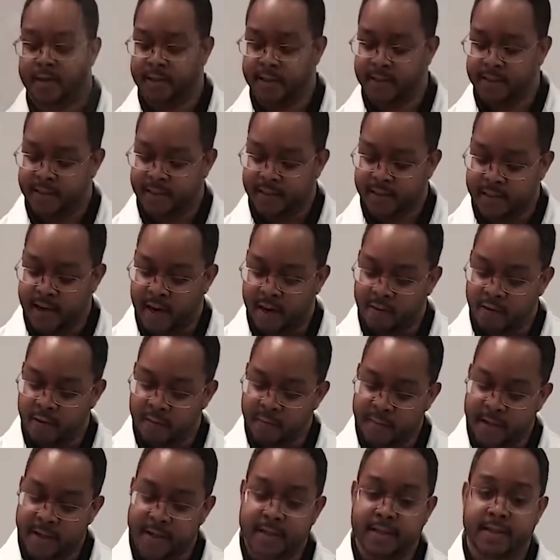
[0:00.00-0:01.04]
This is
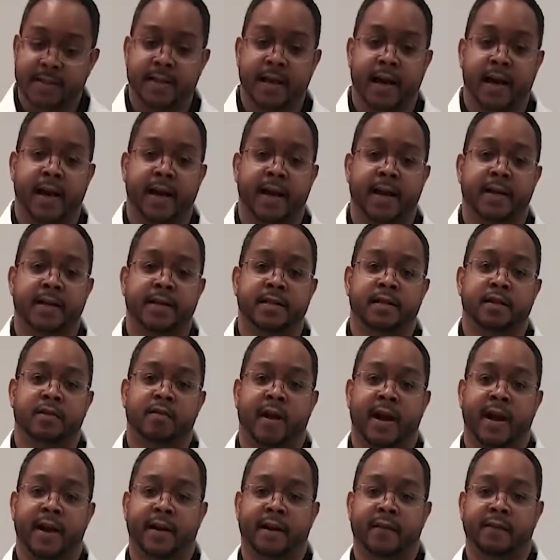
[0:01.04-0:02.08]
our mid-size
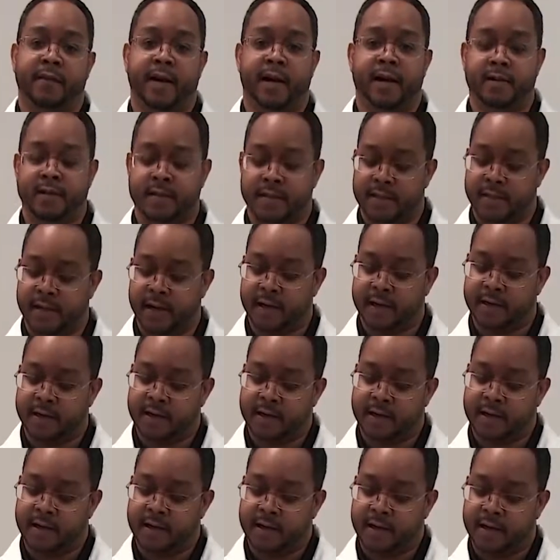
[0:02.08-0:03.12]
grinding vial set.
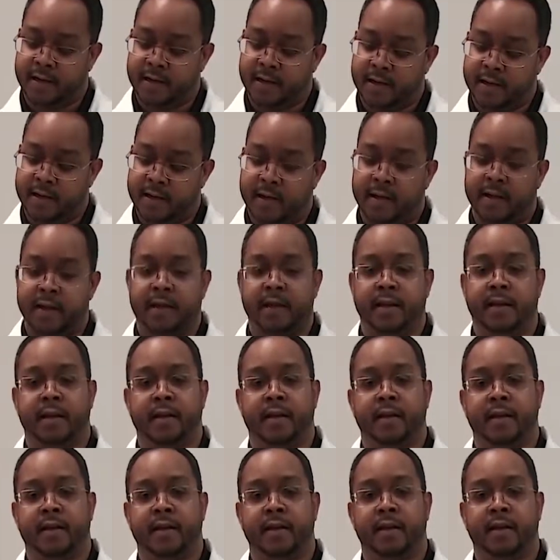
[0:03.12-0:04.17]

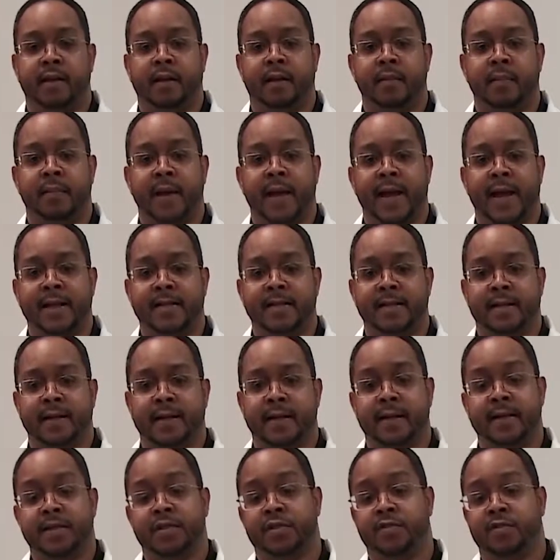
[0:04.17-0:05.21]
The
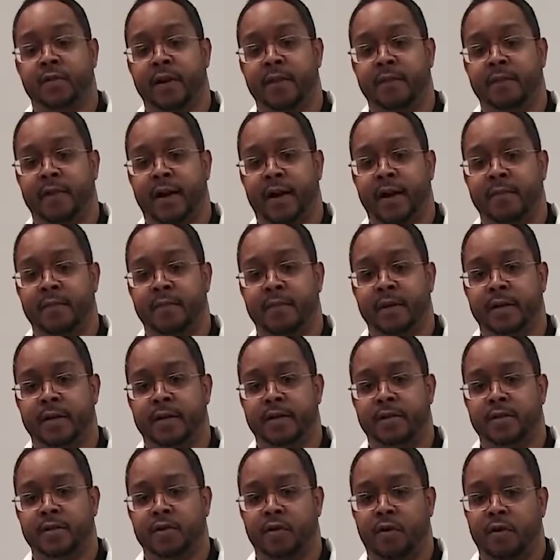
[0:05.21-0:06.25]
capacity is 25
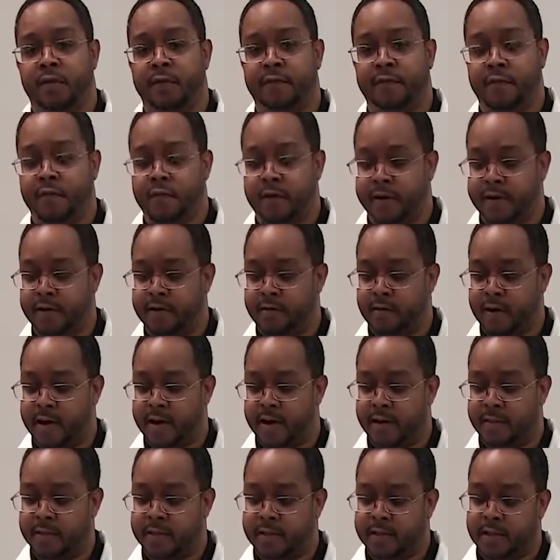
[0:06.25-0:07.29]
mils or 40
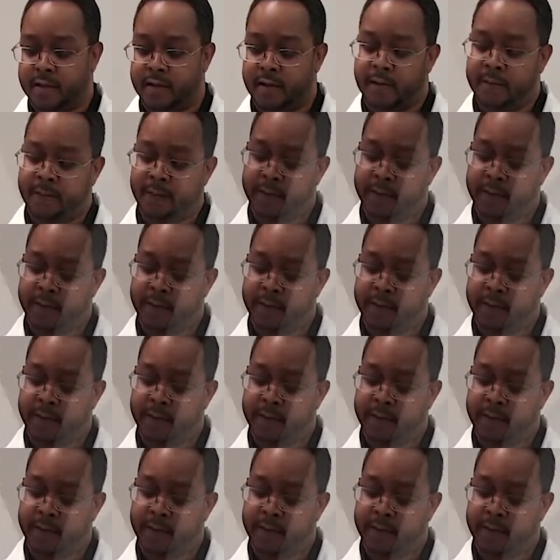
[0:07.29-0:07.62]
grams.